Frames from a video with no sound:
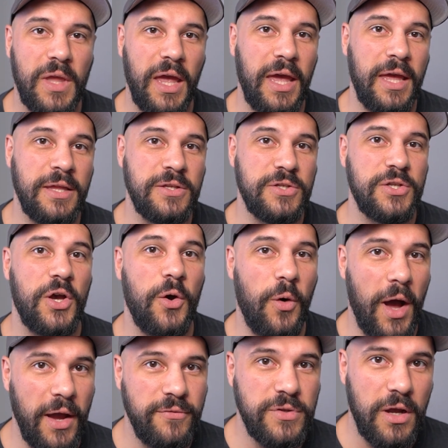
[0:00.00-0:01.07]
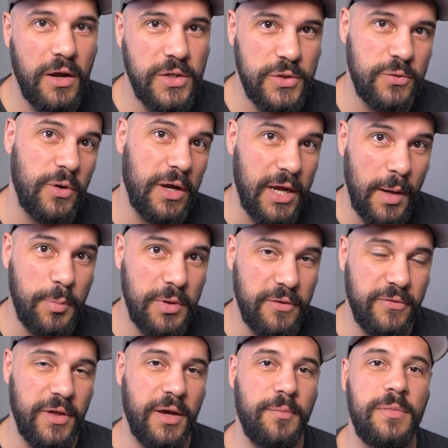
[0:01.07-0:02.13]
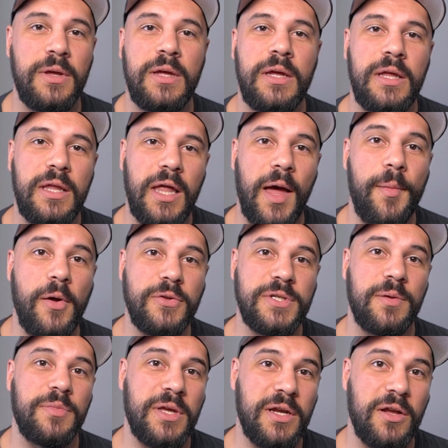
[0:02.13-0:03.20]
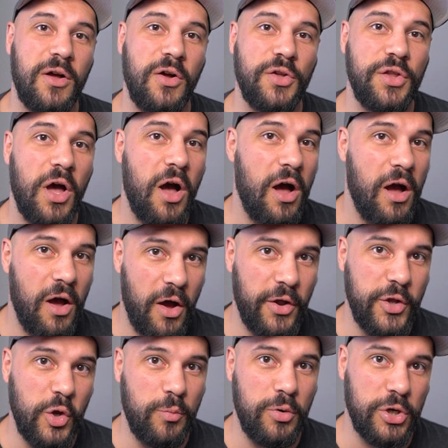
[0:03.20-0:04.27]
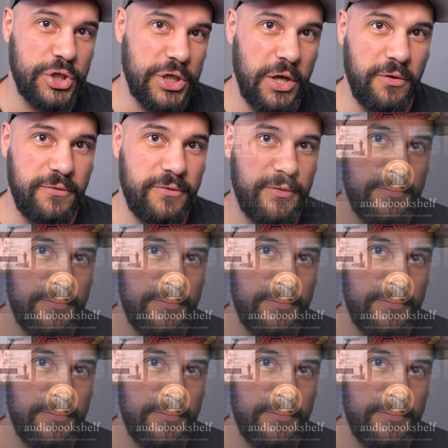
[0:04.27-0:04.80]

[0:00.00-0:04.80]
And so I've talked to a couple of them about something called Audiobookshelf.